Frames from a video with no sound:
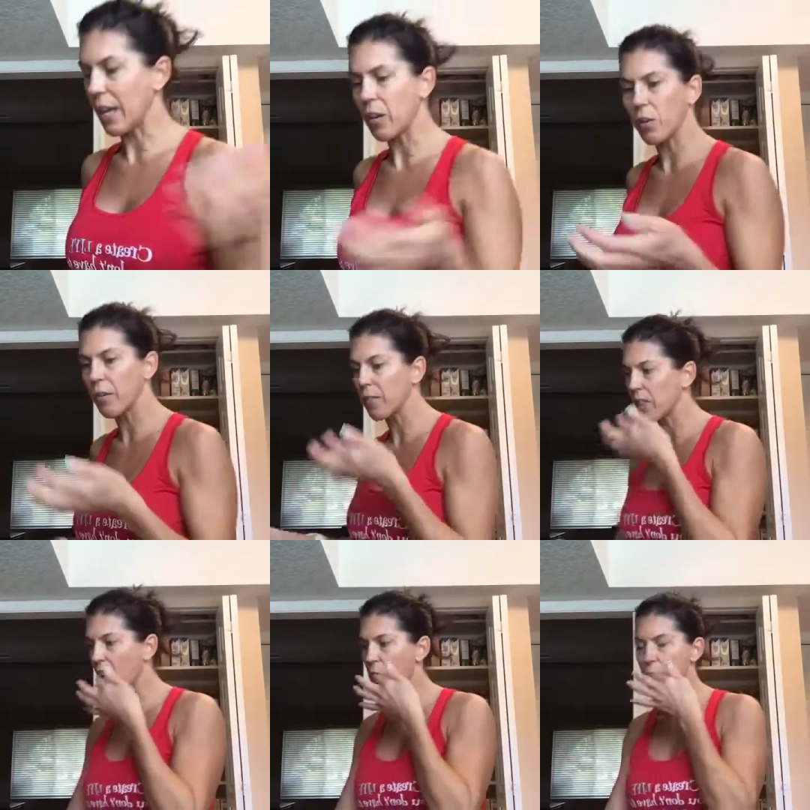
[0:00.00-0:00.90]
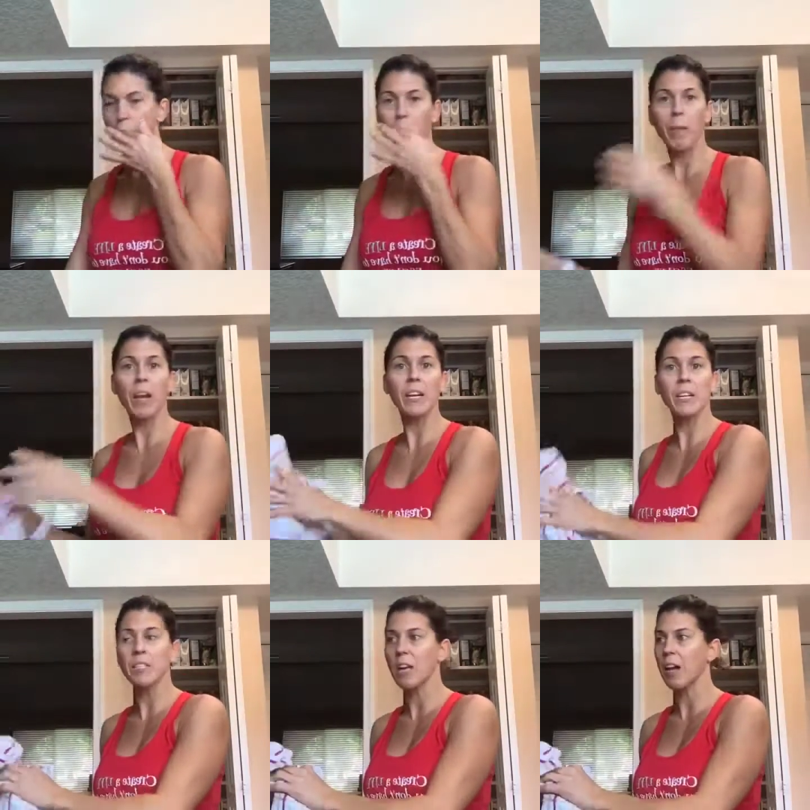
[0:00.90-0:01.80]
don't even think I need a
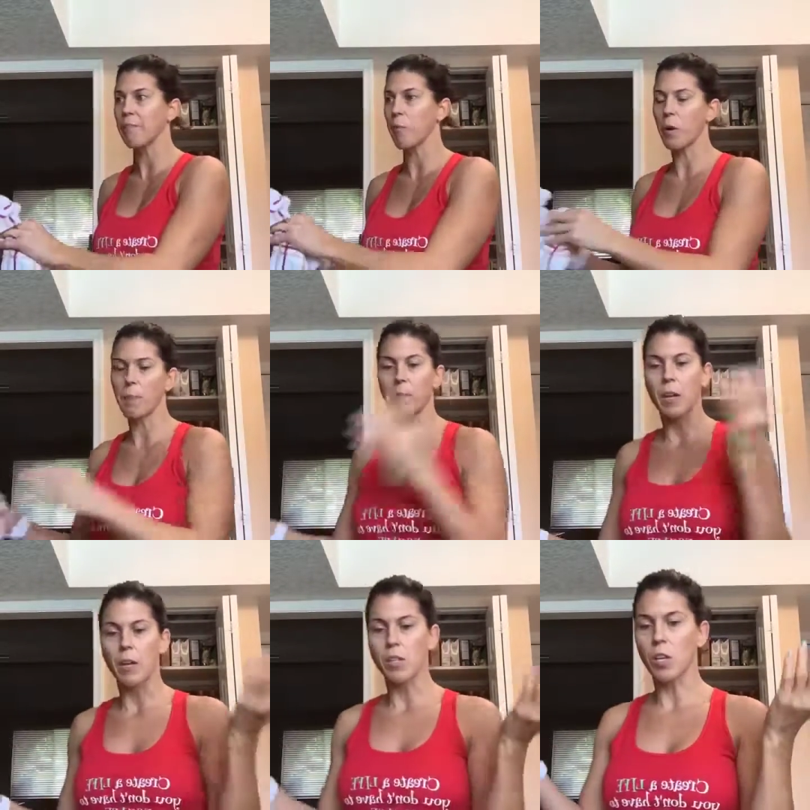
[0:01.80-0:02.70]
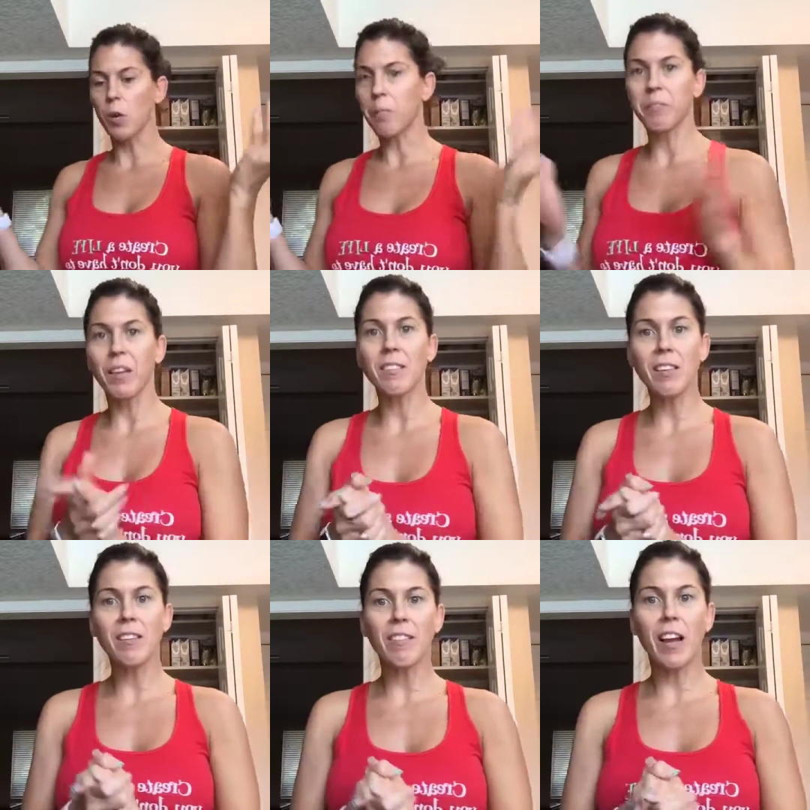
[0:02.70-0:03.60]
side for it. So that's it.
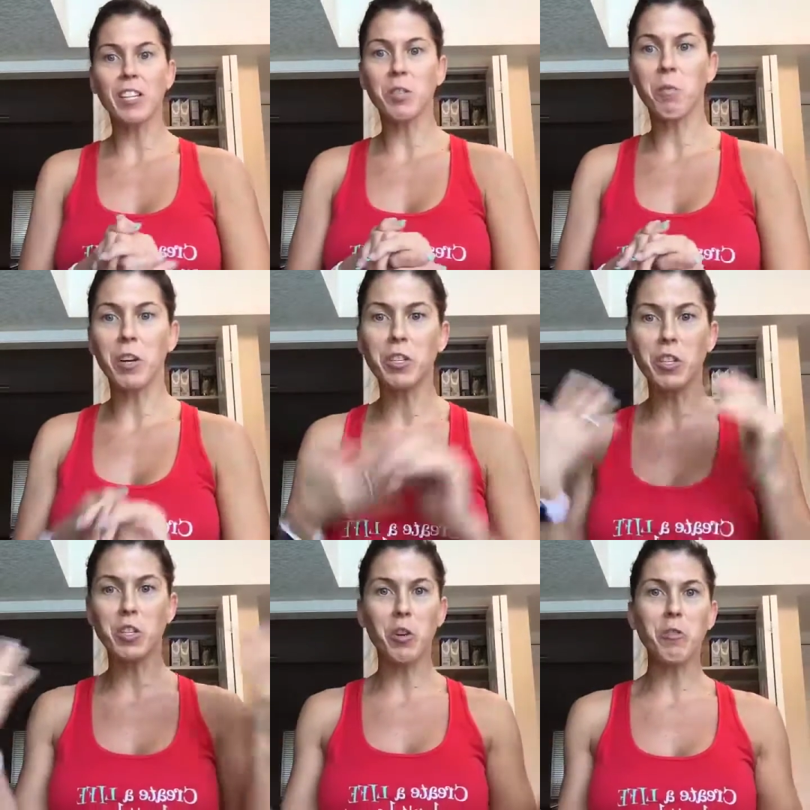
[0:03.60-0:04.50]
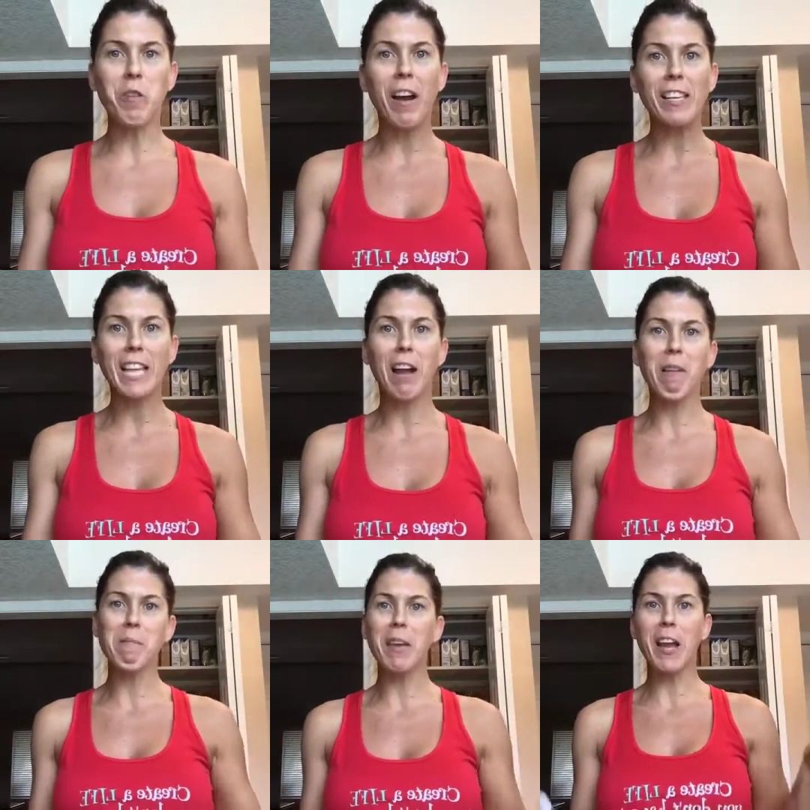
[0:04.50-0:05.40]
I just wanted to show you guys how I
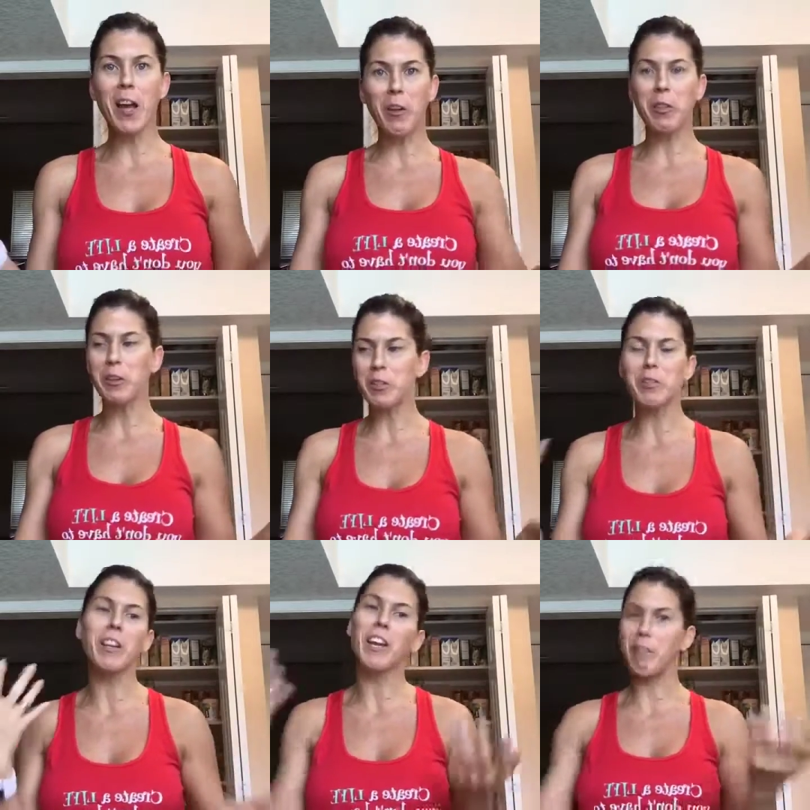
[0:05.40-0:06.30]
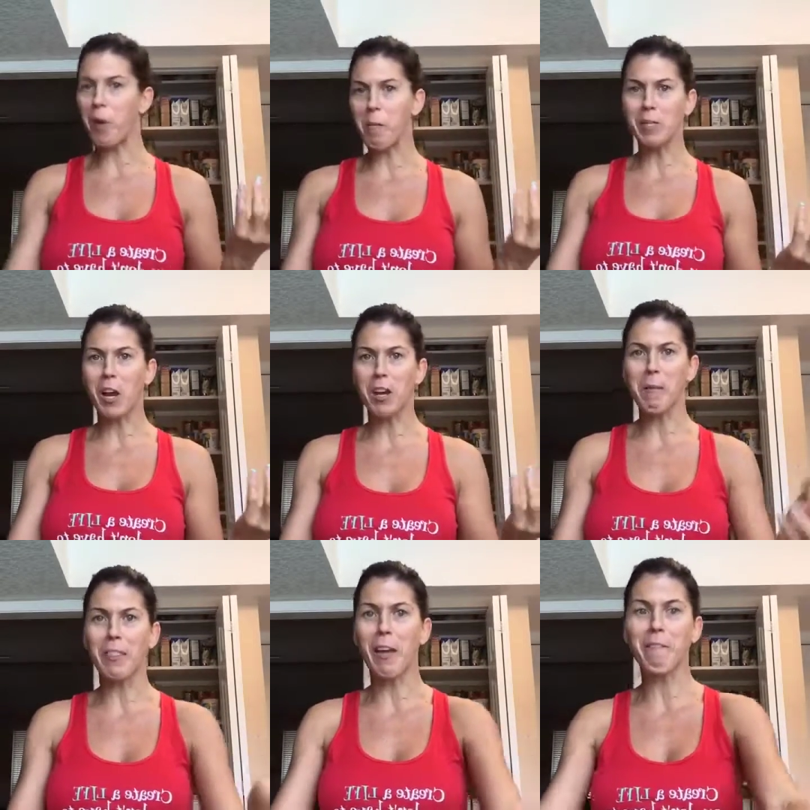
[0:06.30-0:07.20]
make a healthier tuna. I know I've been talking about
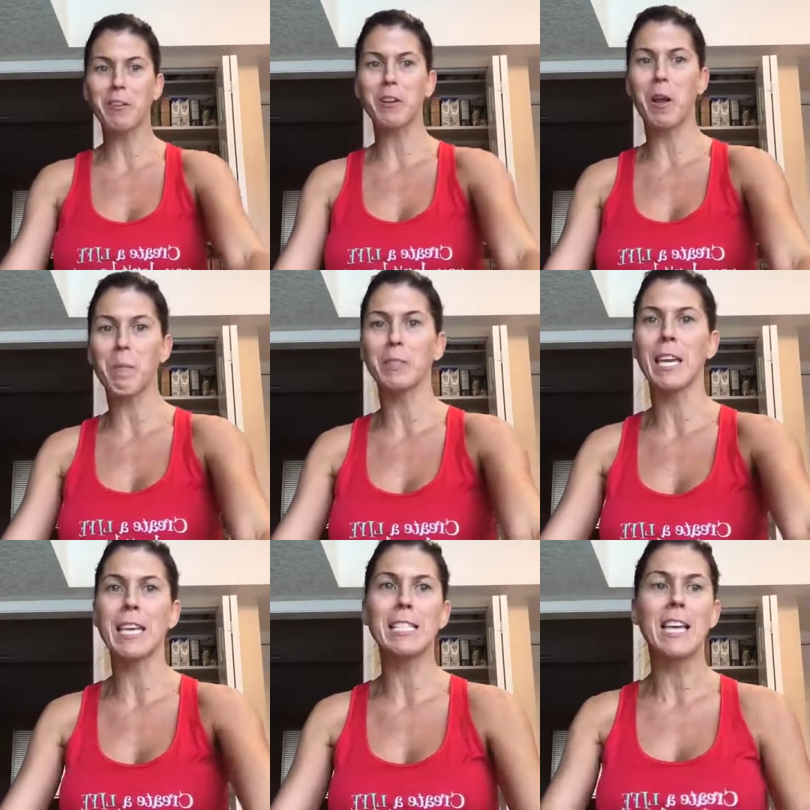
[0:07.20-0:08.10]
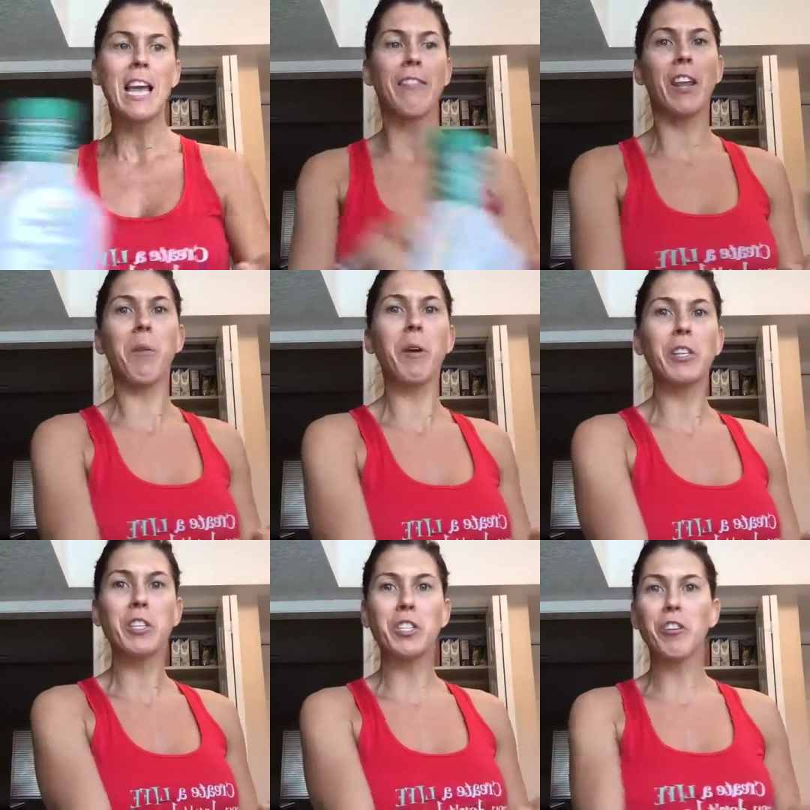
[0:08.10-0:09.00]
that for a couple days that I wanted to
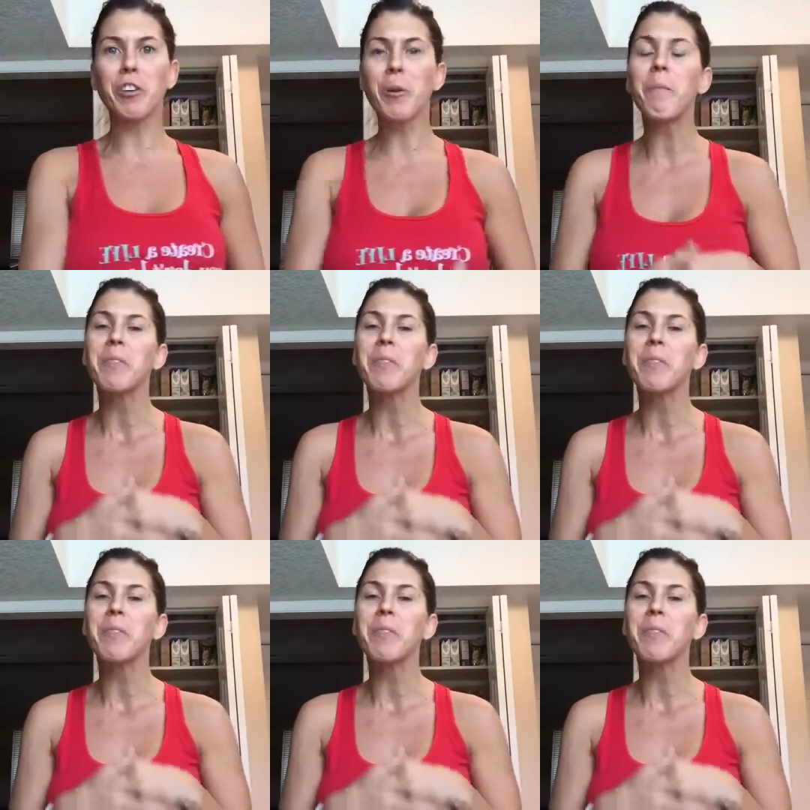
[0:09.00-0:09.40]
show you.